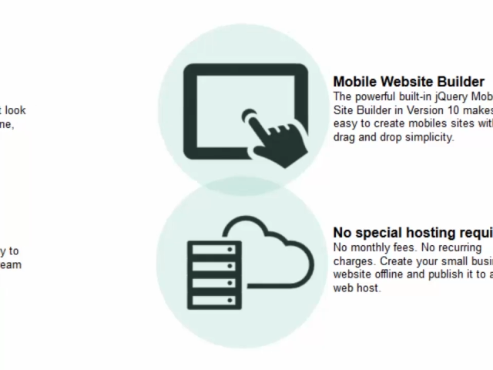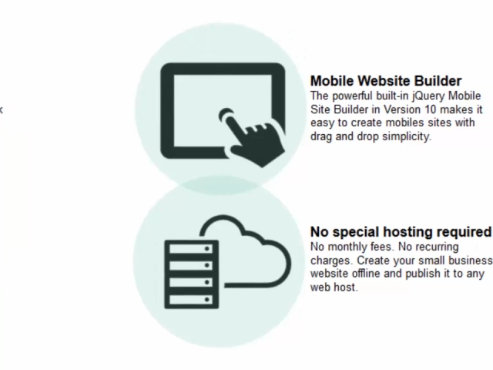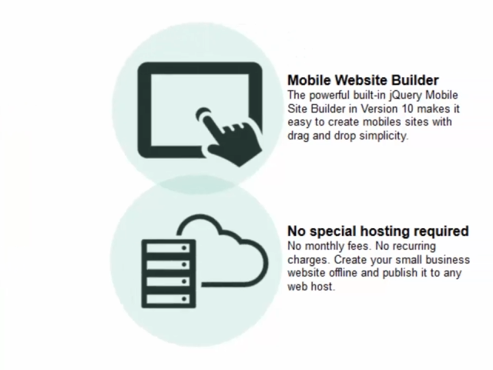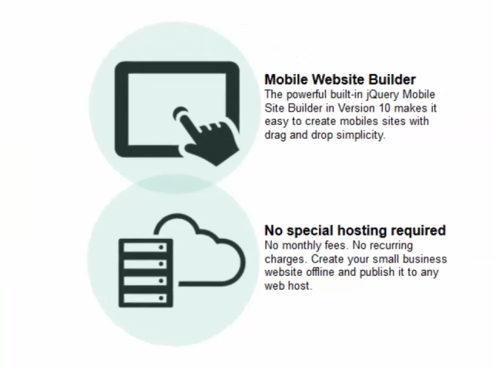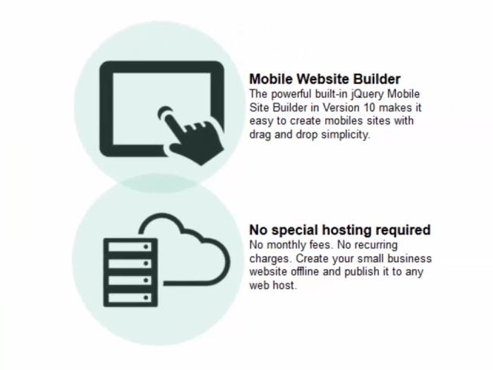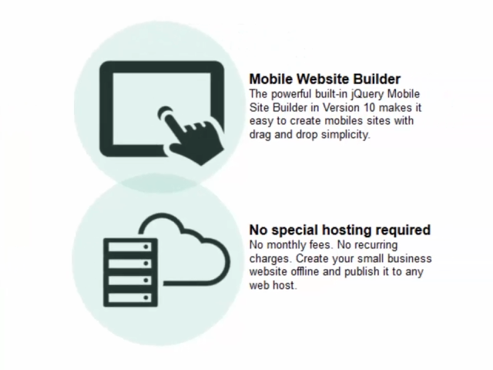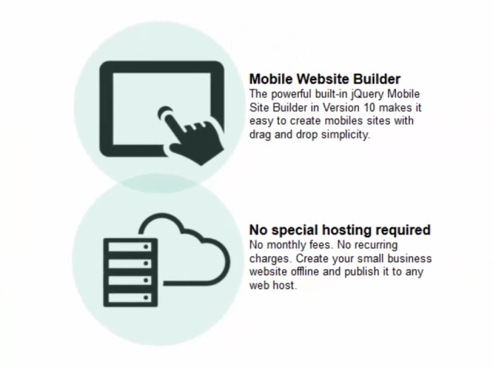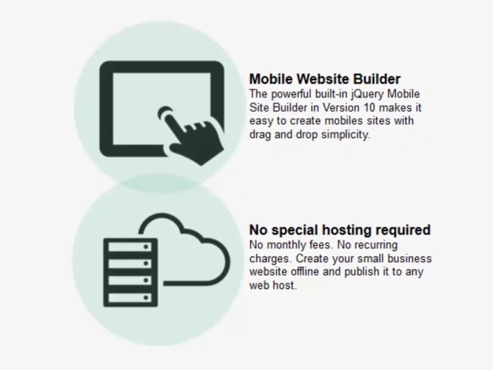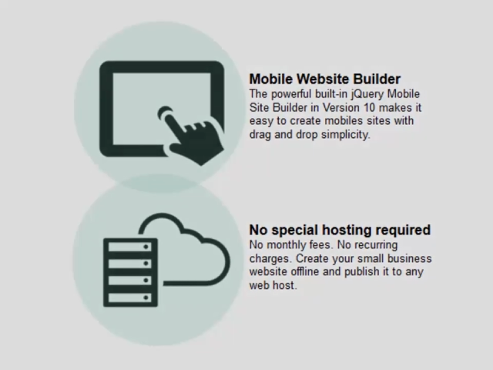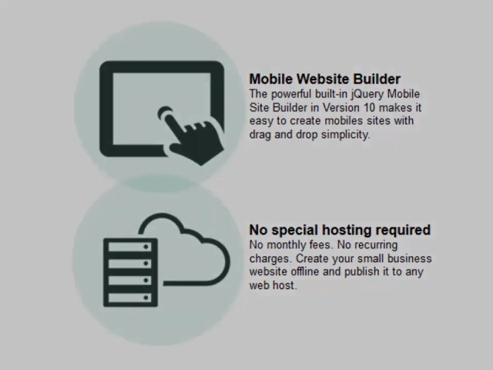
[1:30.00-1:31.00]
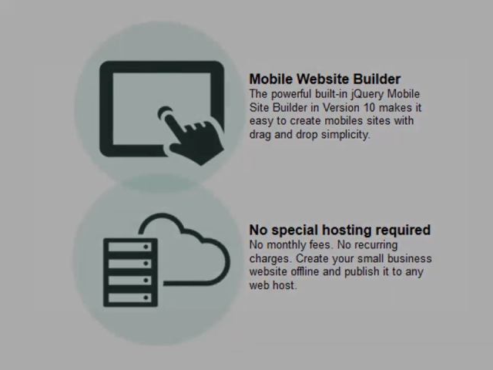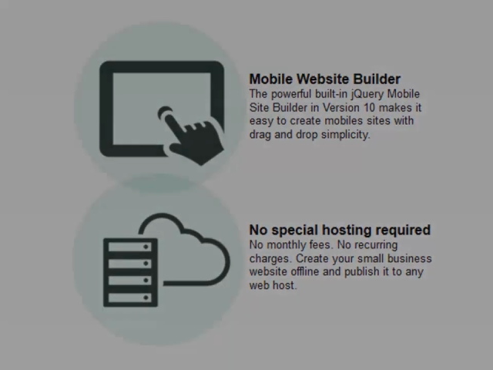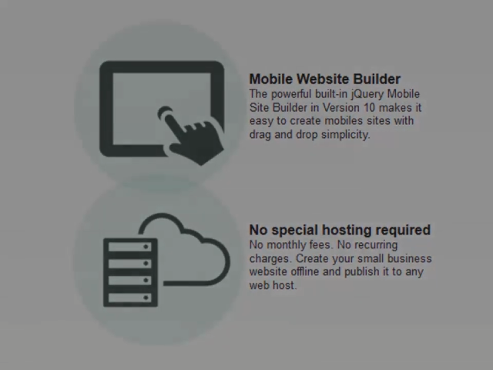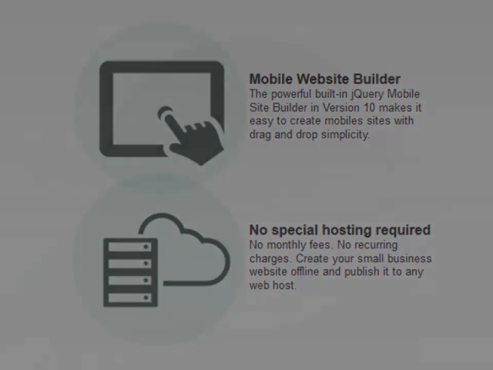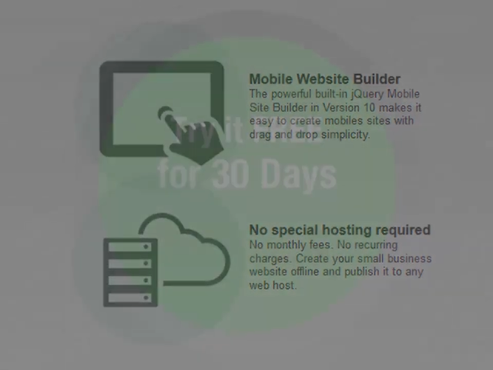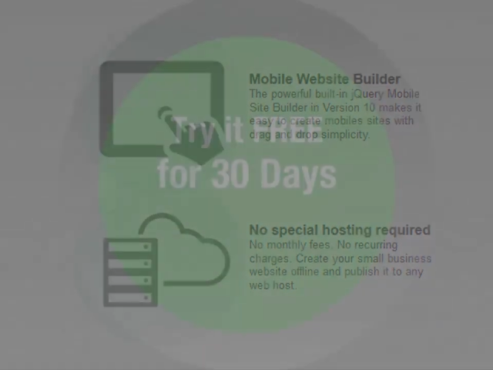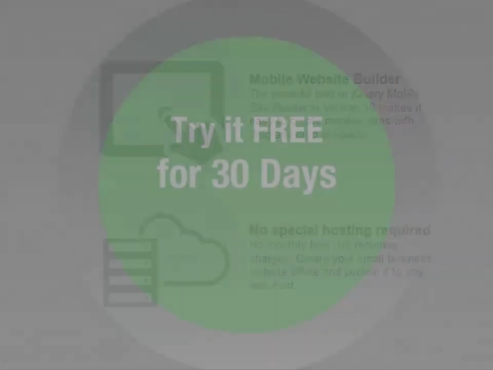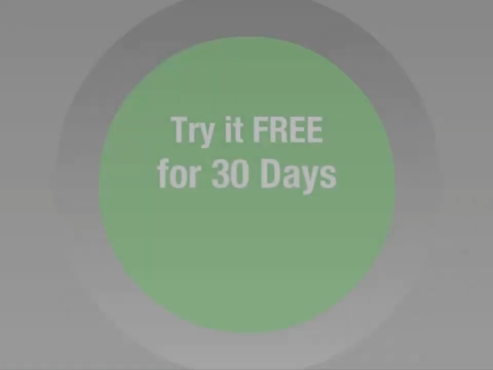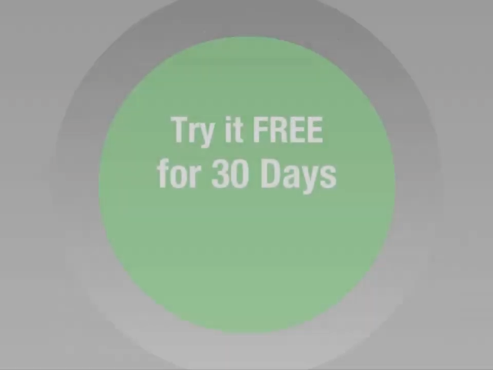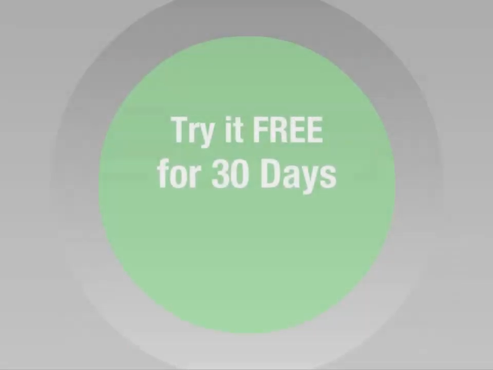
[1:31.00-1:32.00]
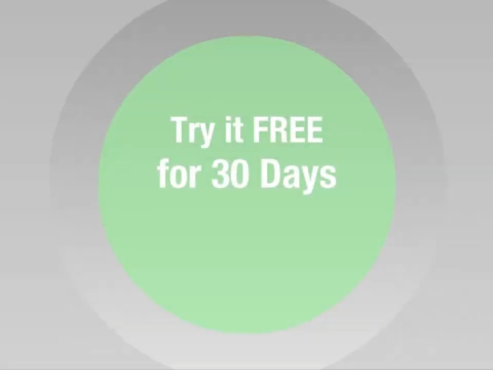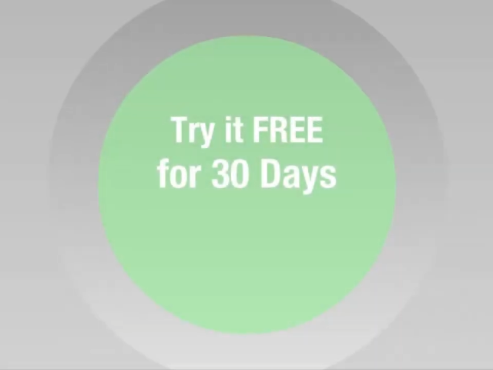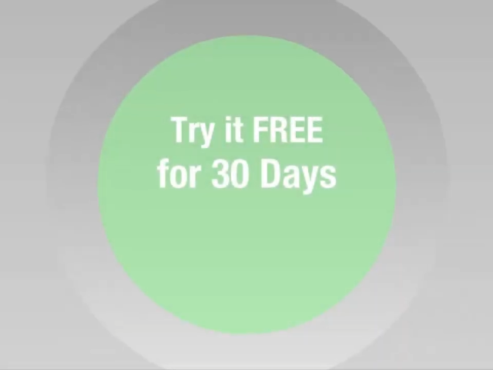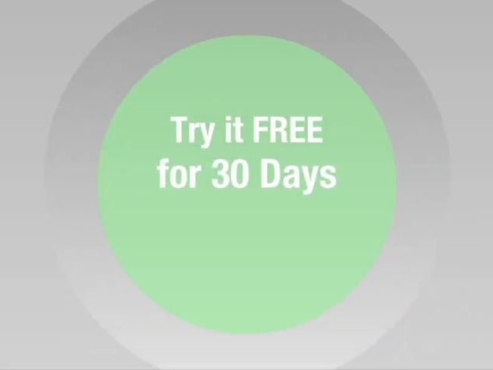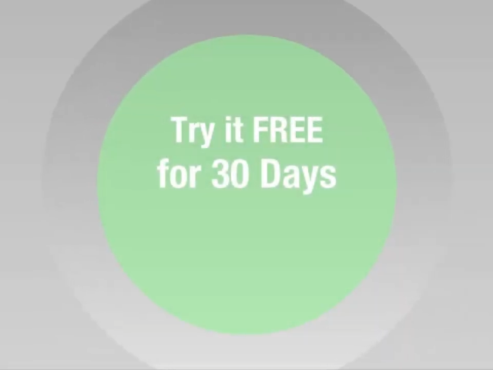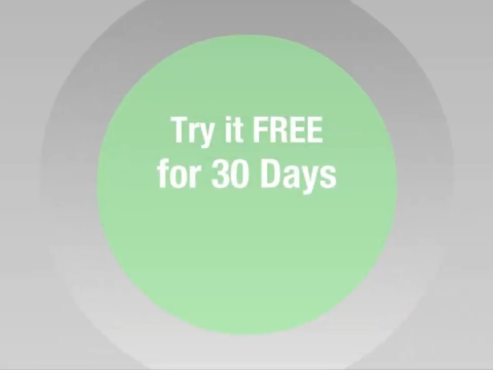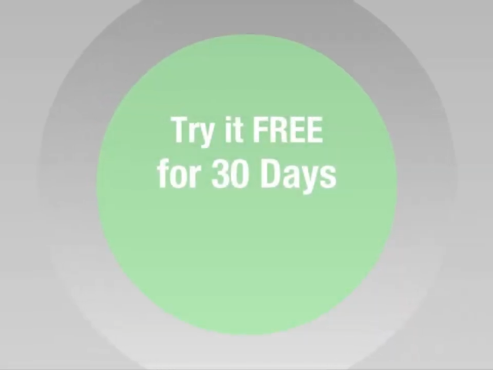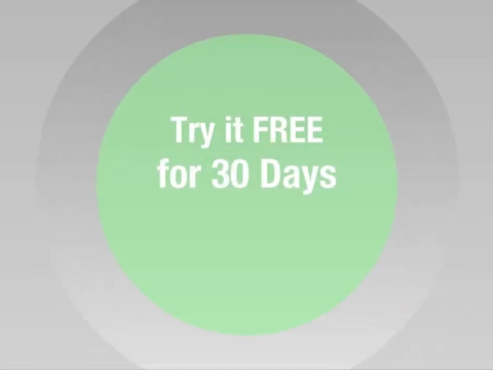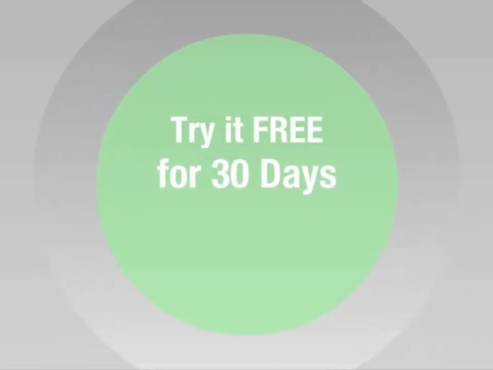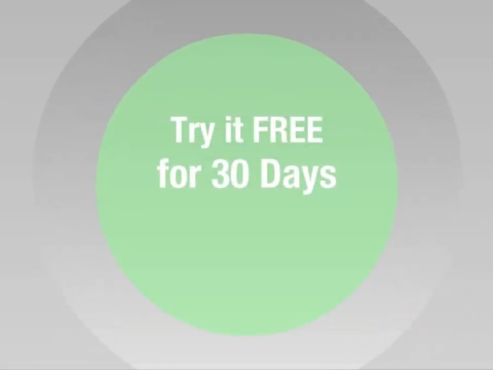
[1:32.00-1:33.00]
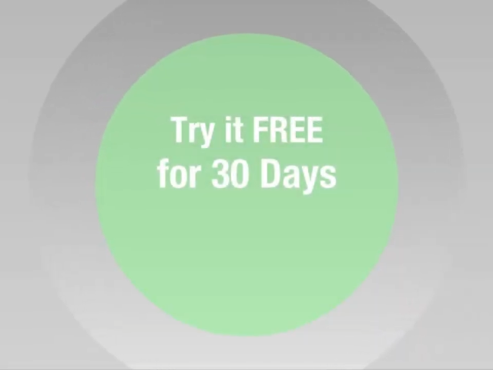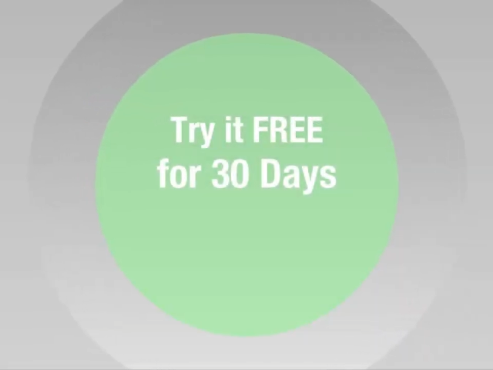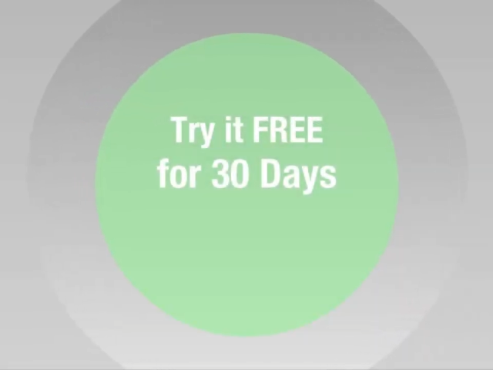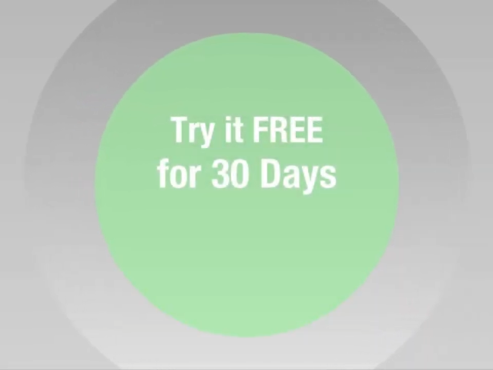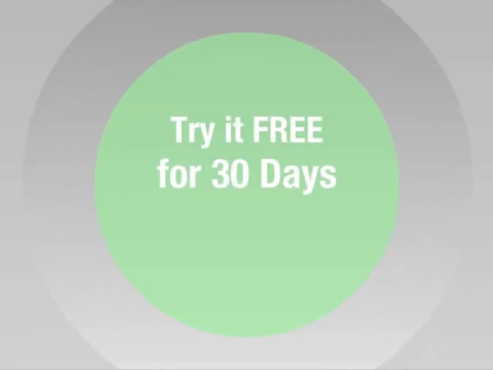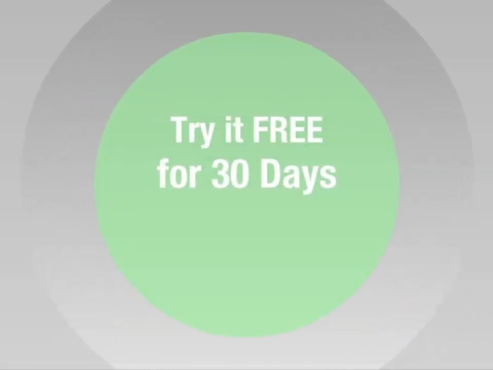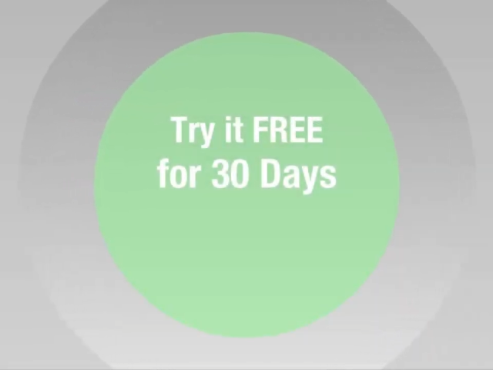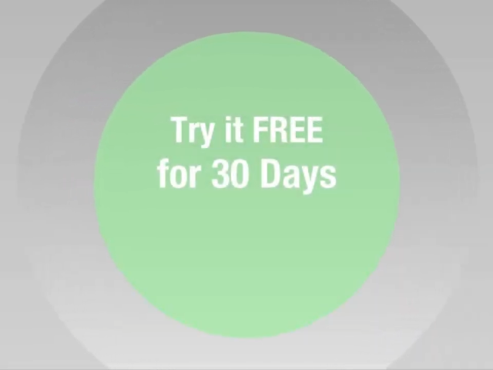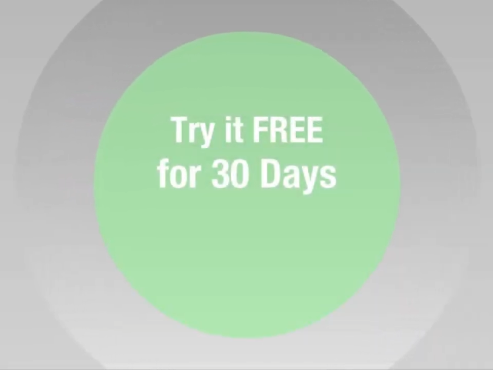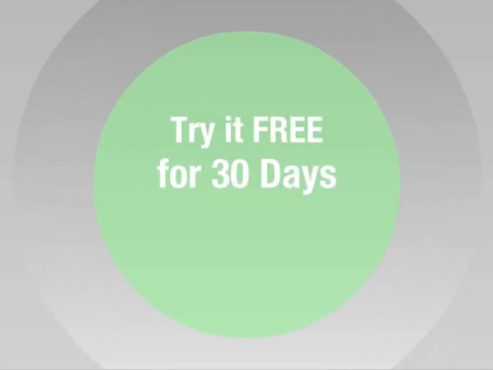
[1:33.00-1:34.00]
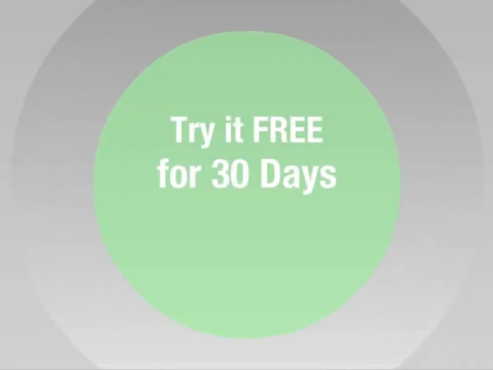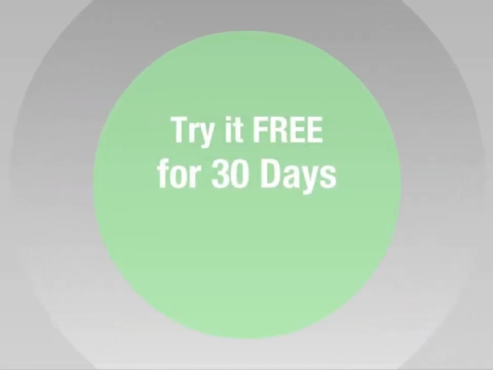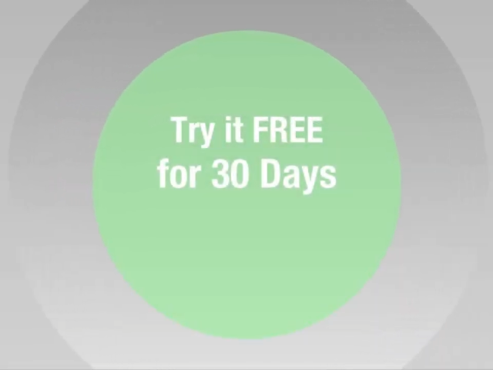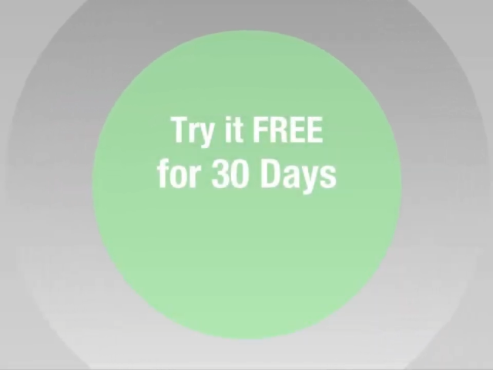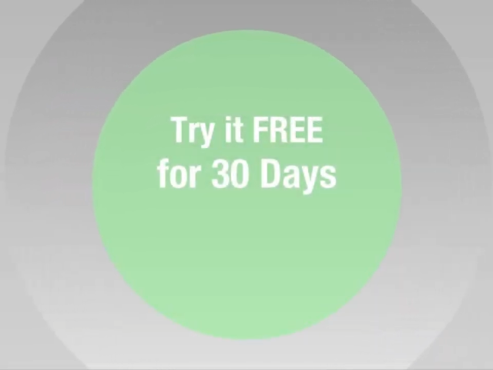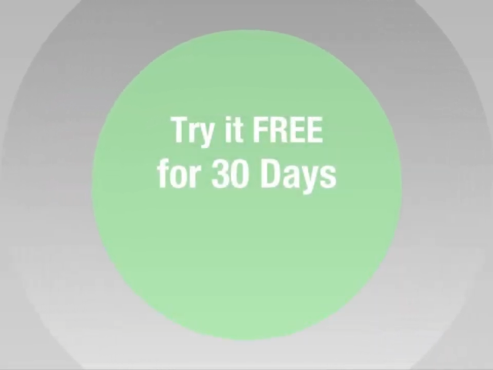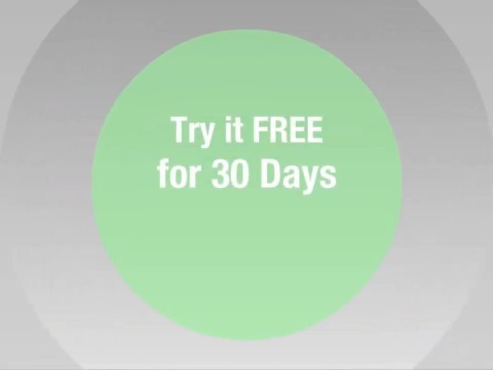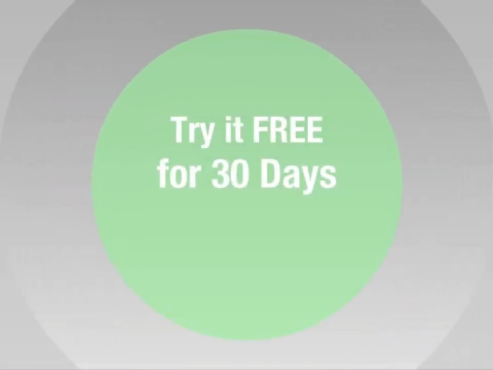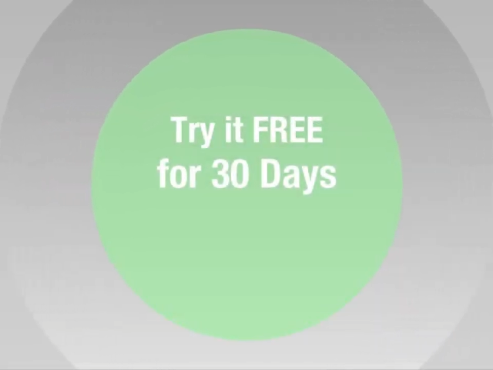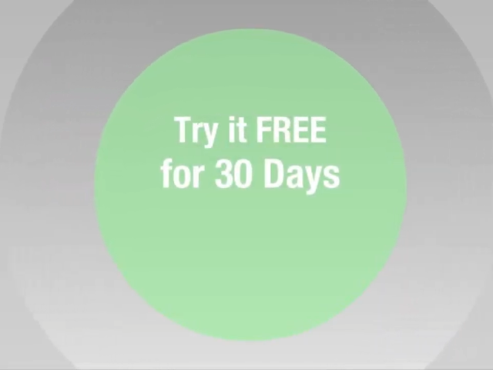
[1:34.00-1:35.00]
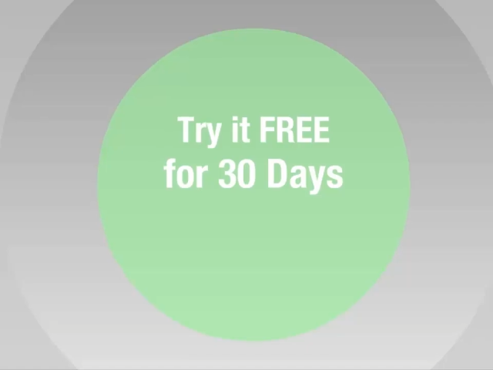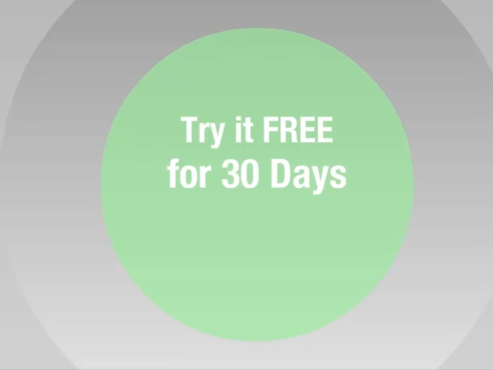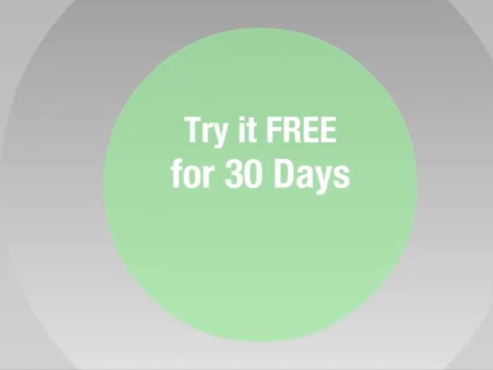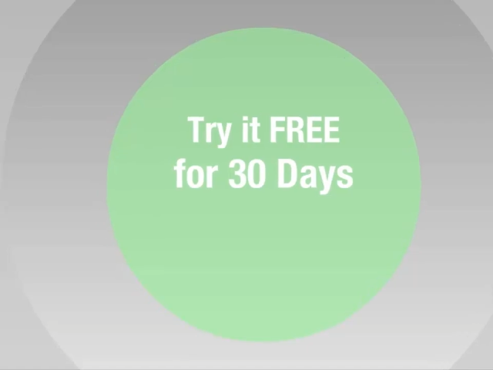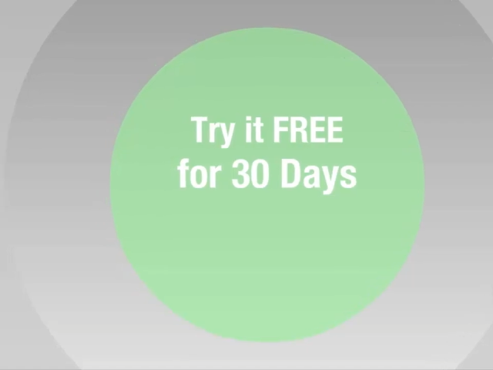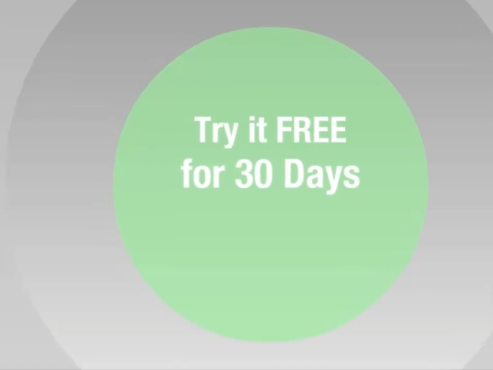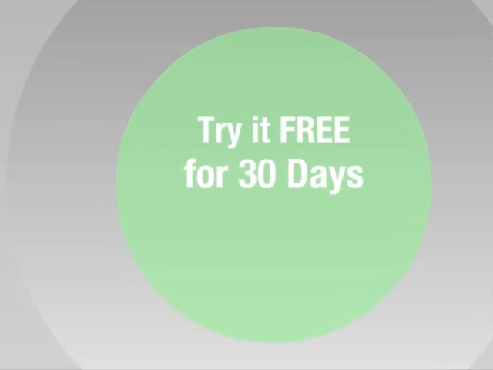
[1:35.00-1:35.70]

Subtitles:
No face is visible, so there are no lips to read.